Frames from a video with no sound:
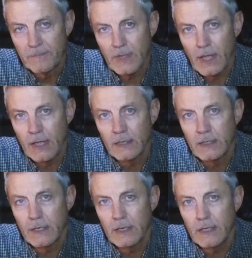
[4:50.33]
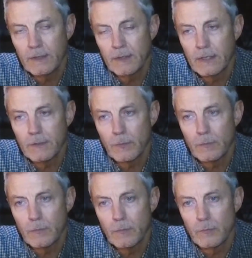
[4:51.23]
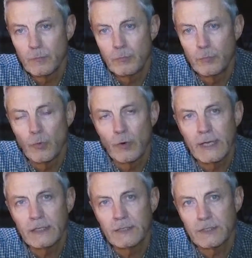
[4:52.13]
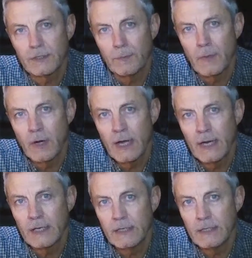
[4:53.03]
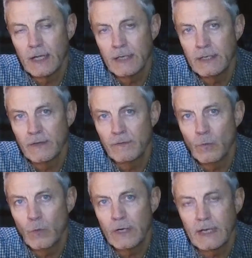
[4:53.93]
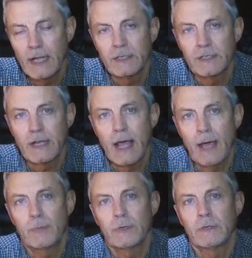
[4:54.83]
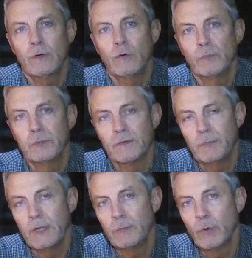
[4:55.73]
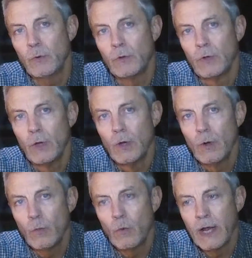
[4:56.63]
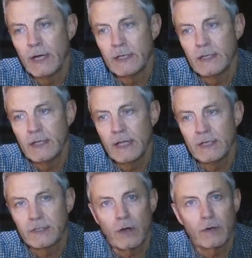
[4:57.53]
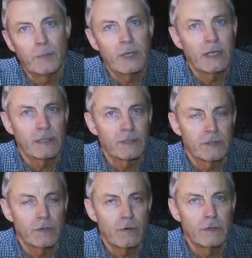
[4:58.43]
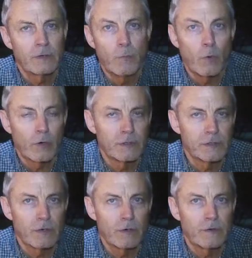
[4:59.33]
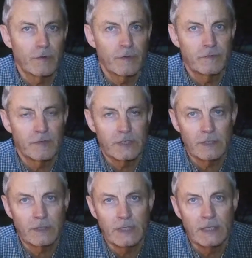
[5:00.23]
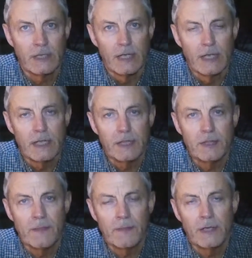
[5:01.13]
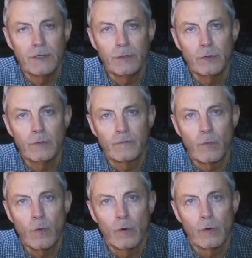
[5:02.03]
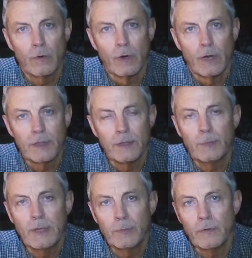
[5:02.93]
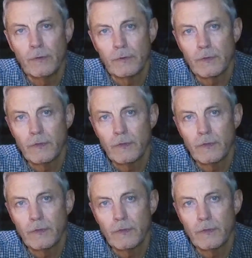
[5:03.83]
And he brings to mind the idea of what tends to happen to groups of people when they start being more concerned for the facility than they do for the people